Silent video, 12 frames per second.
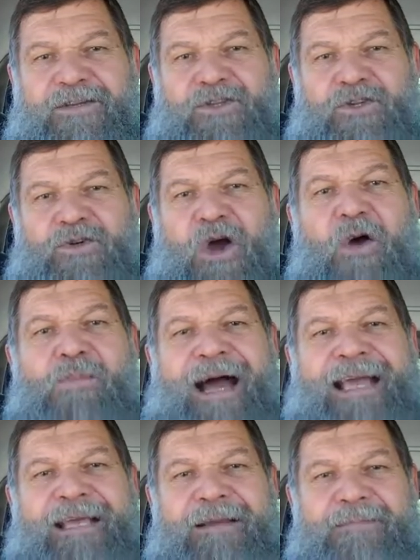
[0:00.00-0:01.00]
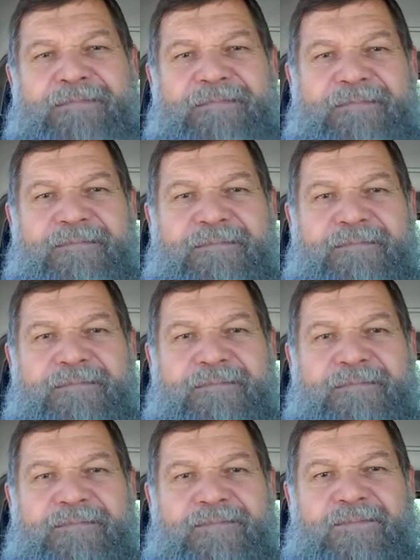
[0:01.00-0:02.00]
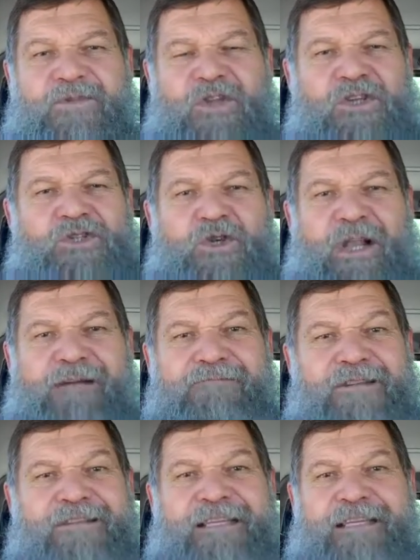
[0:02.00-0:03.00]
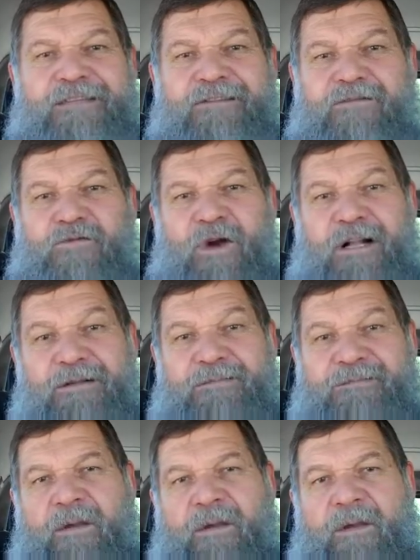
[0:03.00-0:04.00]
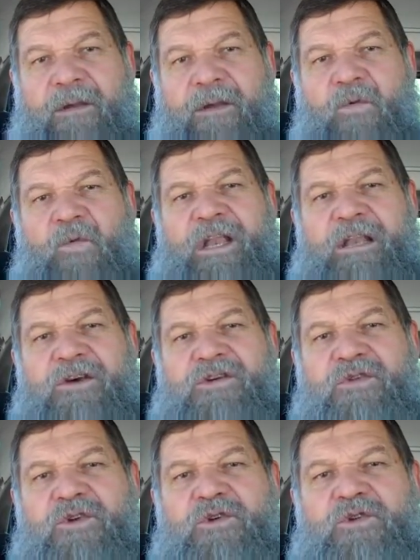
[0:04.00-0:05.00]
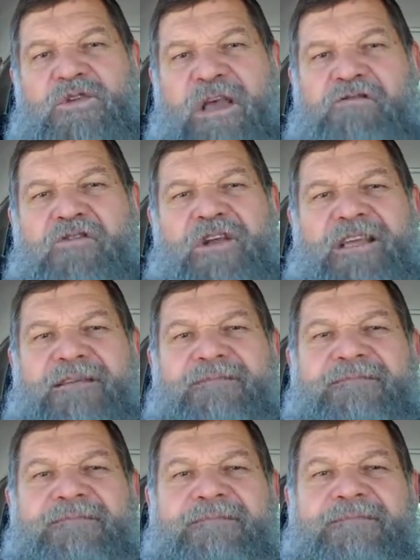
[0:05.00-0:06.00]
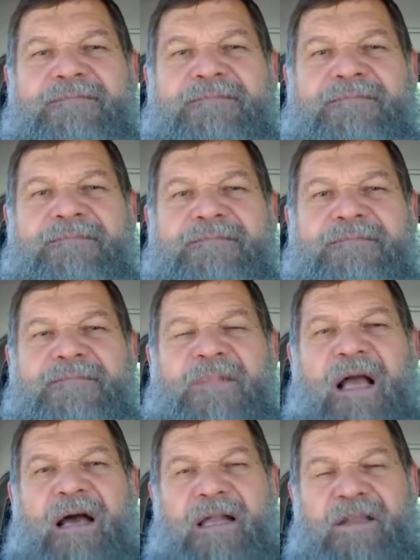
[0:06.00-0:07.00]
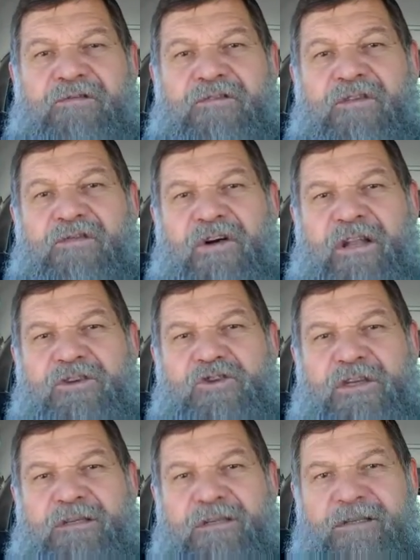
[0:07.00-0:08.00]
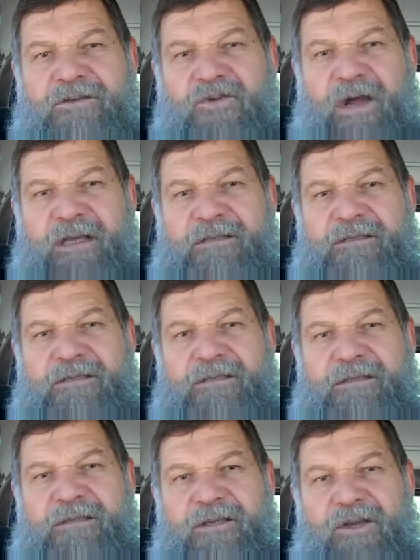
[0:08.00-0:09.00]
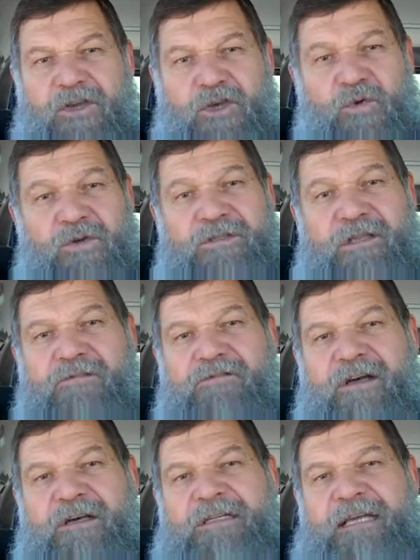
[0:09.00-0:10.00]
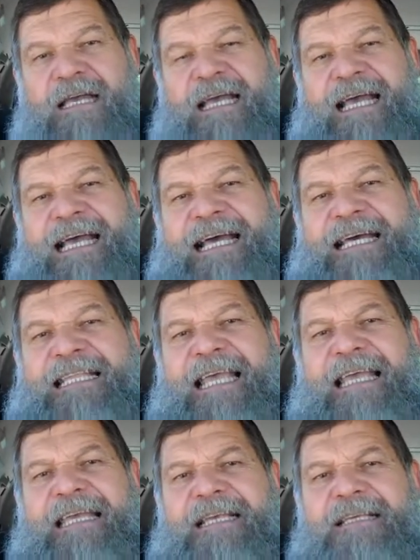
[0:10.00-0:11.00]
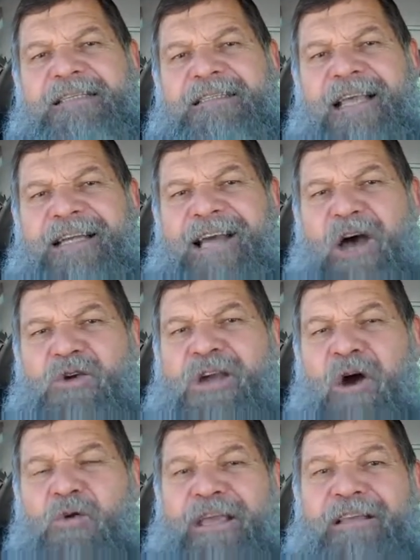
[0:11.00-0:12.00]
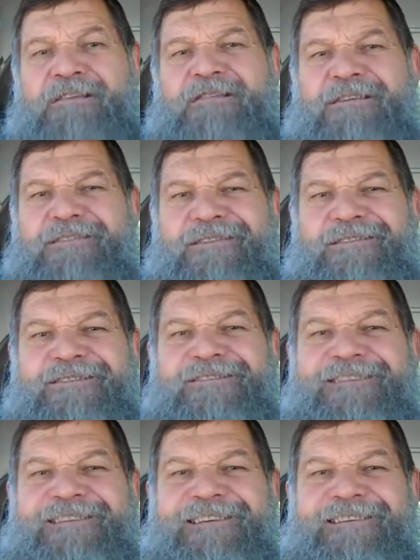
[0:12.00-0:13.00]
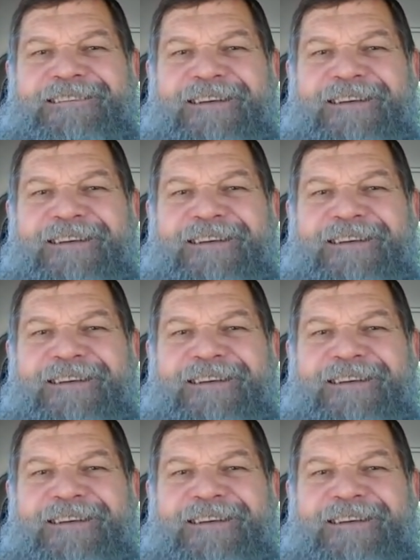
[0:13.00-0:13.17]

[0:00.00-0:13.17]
to obey Him, not to love the things of the world. We learn through suffering, and if you follow Jesus Christ, you will suffer. There is no coincidence in